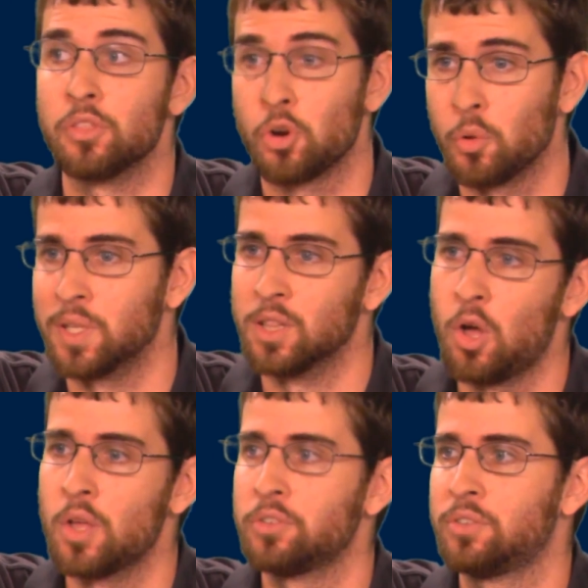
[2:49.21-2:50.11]
and their only
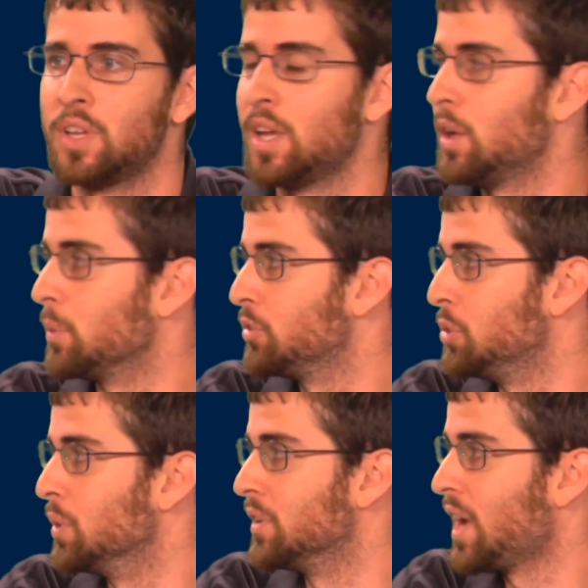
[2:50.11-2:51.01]
loss was
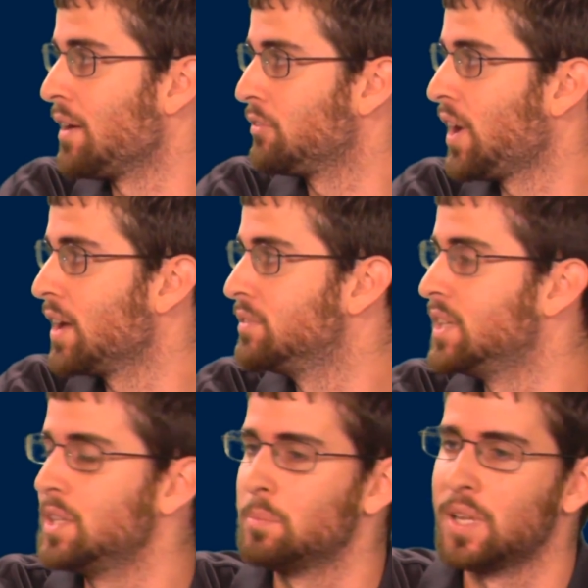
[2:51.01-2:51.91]
to a top five
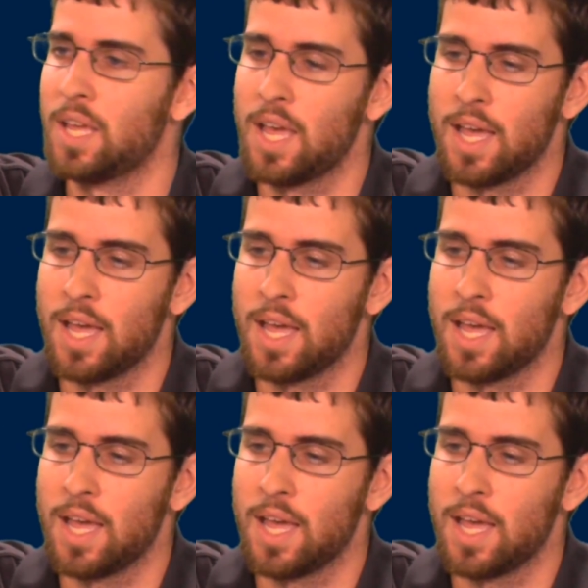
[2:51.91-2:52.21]
team.